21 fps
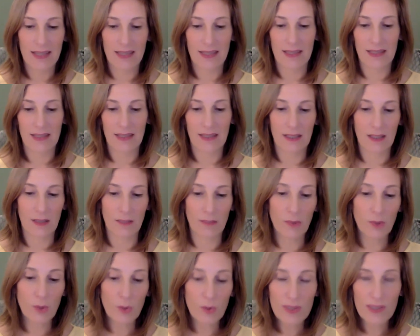the
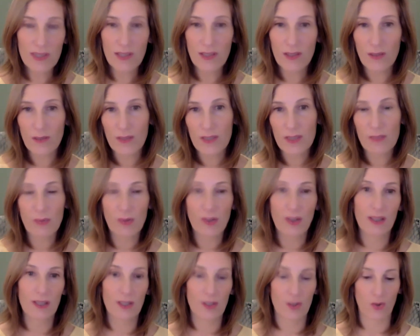abuse that you've
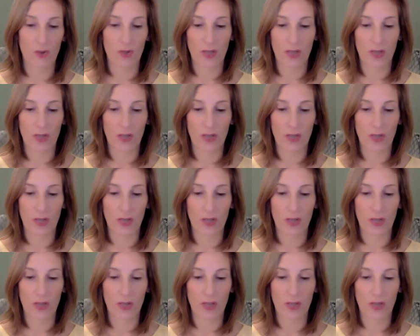experienced, or